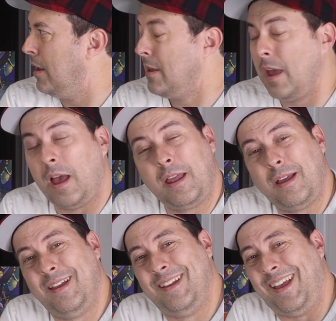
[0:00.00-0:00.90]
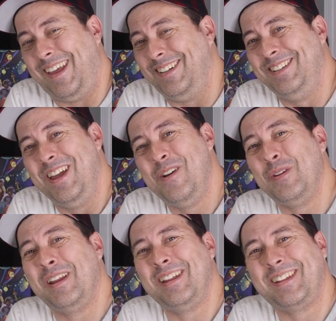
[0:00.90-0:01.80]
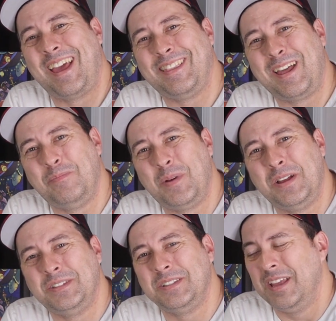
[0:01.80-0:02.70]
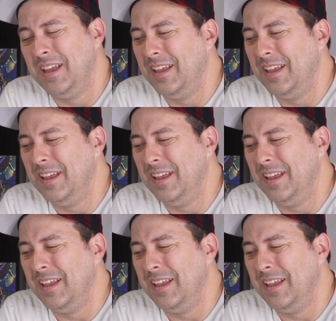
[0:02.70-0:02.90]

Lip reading: don't know. It got a lot of buzz.